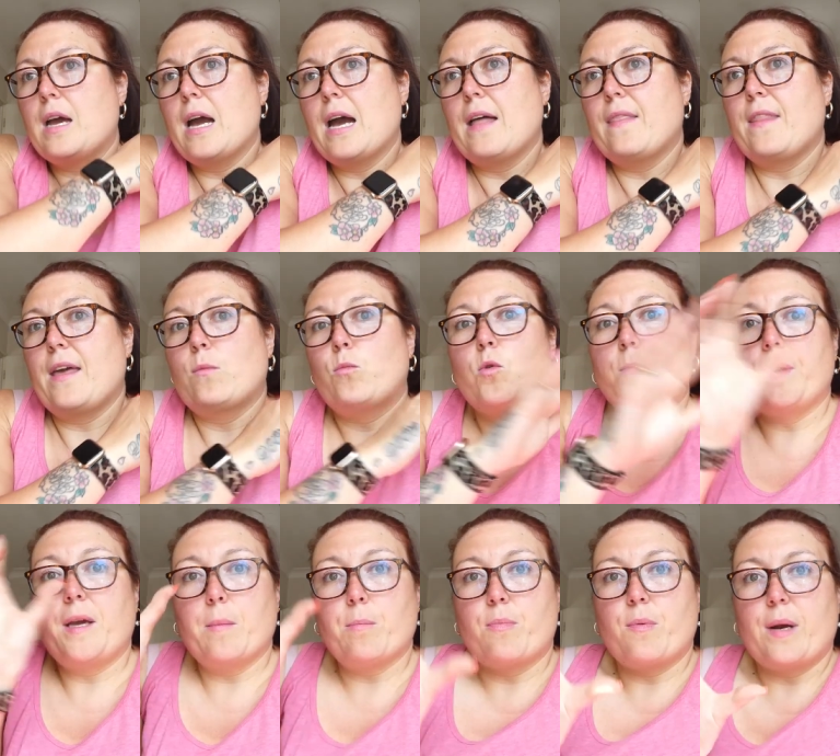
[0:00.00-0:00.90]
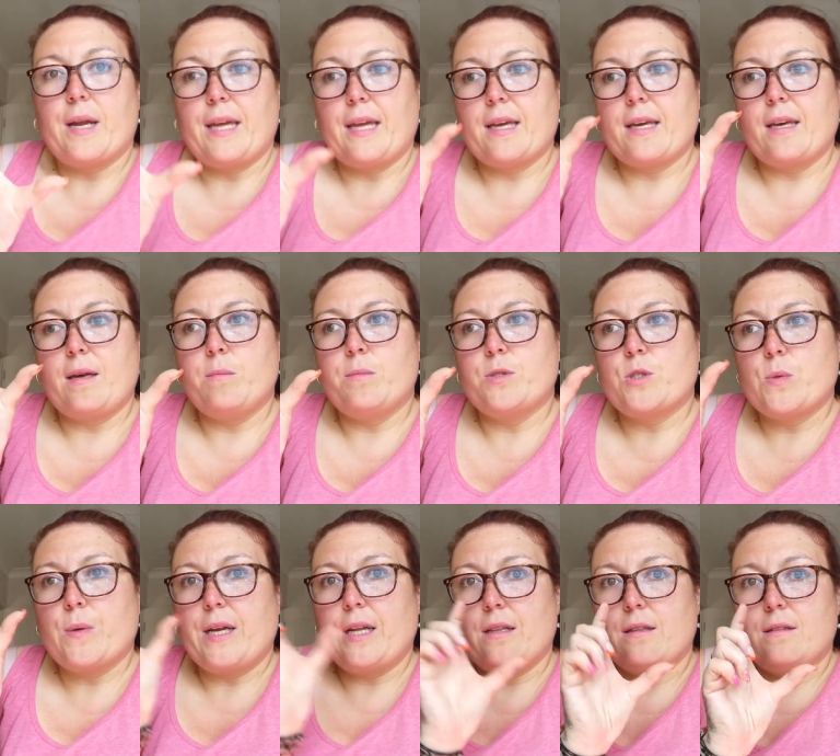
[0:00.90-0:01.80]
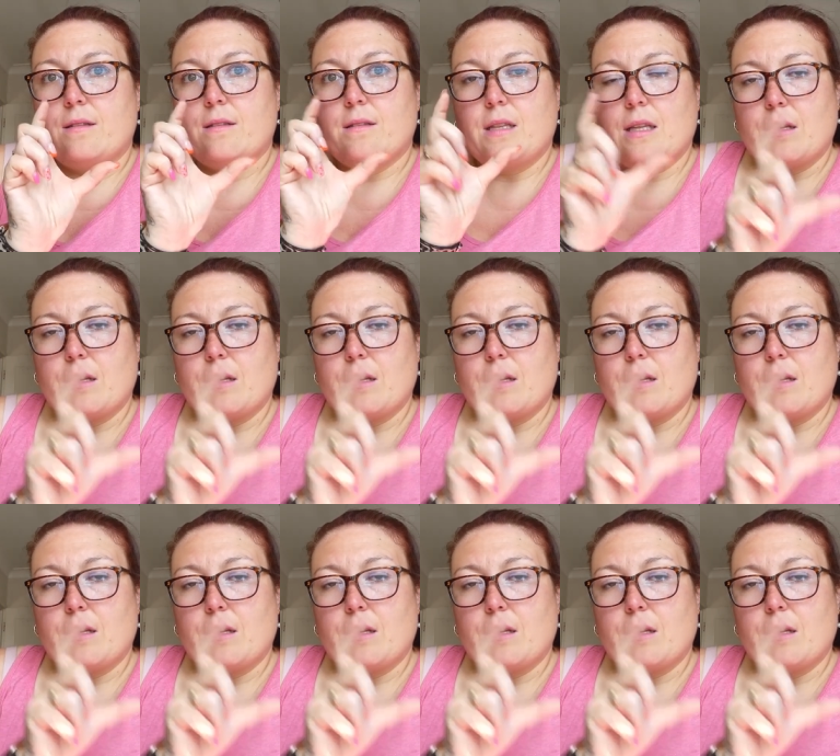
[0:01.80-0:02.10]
and there will be a break in between